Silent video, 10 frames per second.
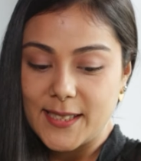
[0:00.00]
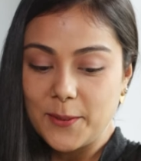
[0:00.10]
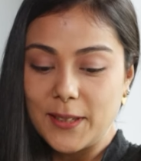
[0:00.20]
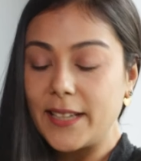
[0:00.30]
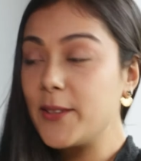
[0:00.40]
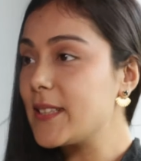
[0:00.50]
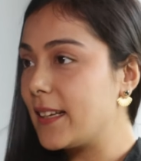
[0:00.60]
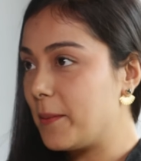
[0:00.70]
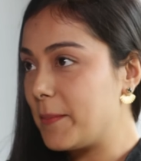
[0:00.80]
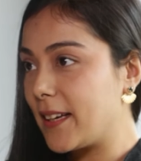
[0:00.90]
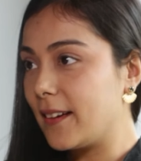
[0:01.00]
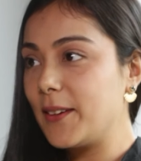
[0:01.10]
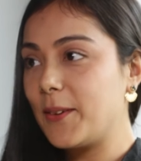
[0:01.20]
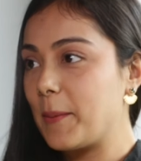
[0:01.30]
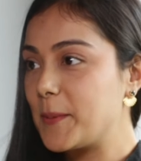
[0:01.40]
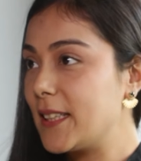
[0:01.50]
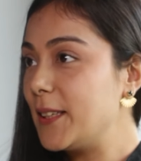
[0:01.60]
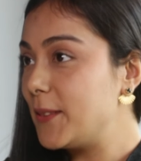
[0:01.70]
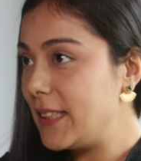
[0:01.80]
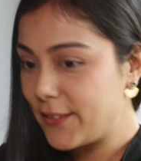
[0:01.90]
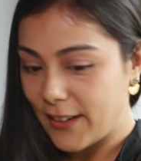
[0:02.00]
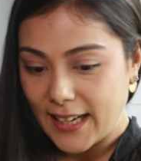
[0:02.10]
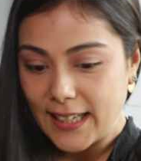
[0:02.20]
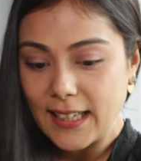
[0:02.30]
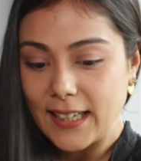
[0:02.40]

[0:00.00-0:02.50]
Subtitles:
So like you said, Ambika, you're absolutely right.